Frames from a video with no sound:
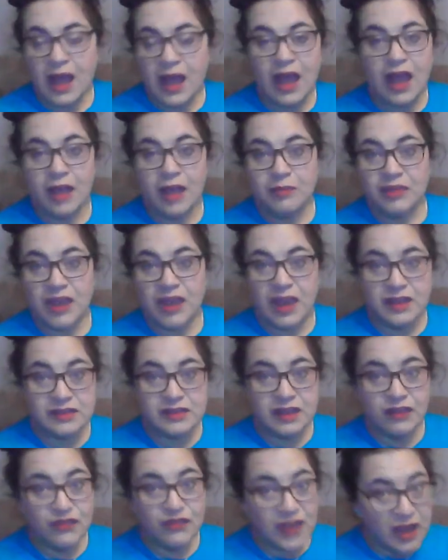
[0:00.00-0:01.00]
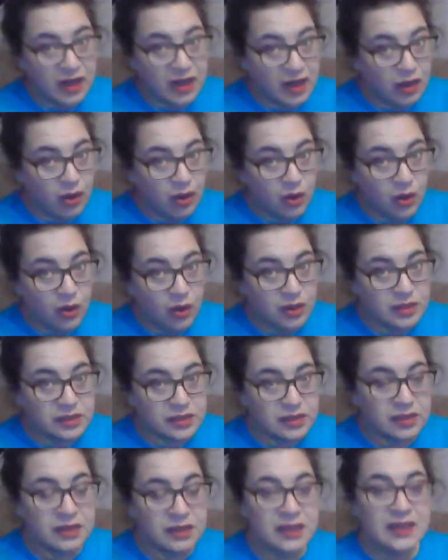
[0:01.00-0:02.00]
I'm getting very hot.
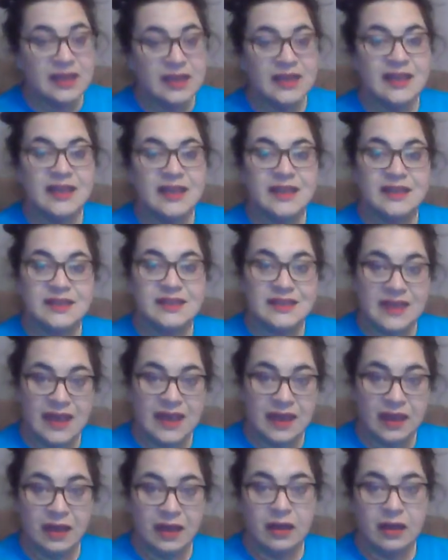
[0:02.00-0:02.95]
Tick,